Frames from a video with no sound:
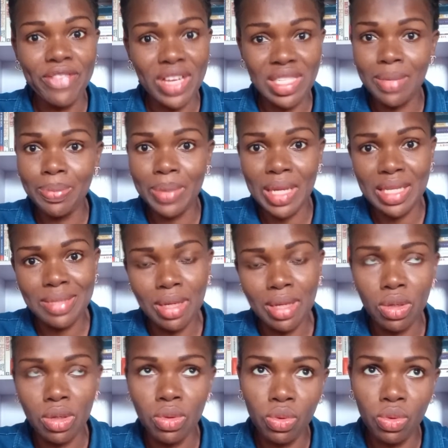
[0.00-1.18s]
plasma
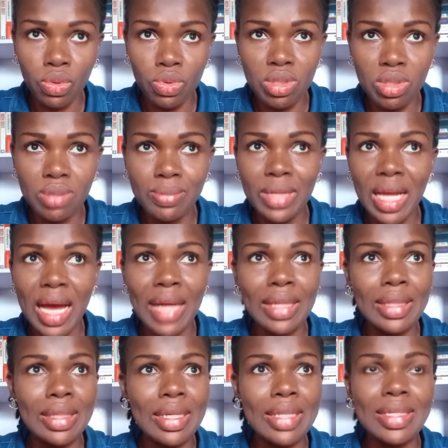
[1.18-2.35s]
glucose,
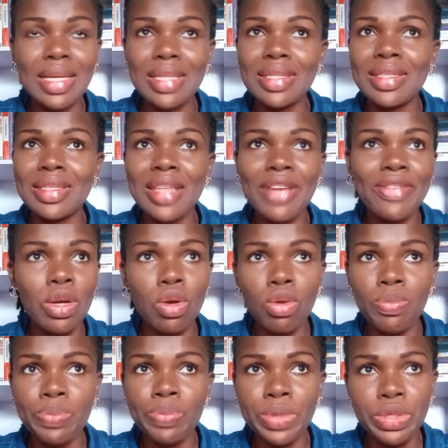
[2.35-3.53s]
and it has never gone
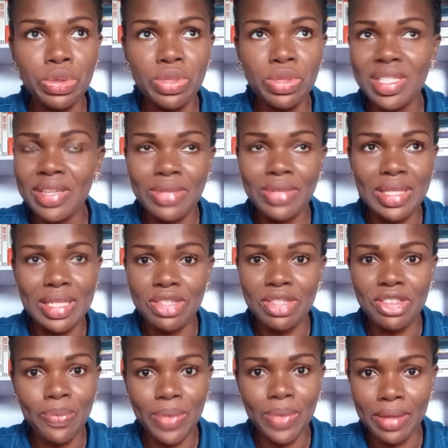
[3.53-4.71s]
beyond 70
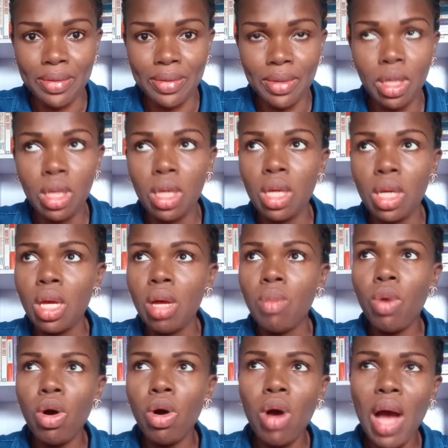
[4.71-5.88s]
something.
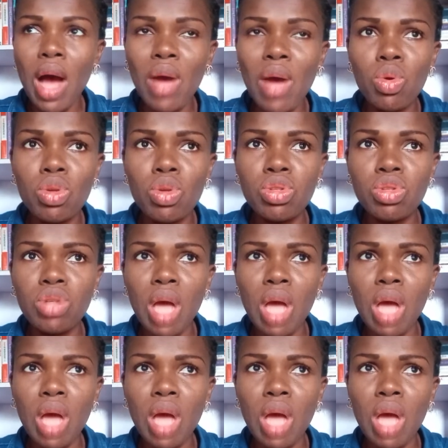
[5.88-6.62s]
But I was